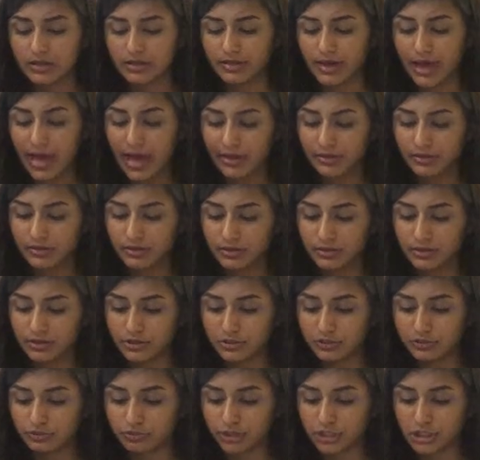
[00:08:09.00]
Then
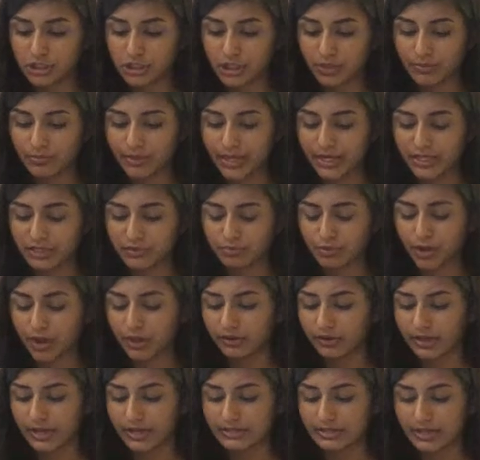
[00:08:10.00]
news reached him that his
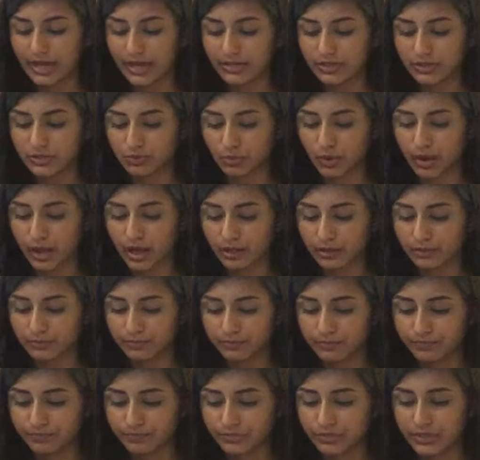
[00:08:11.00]
brother had died as well.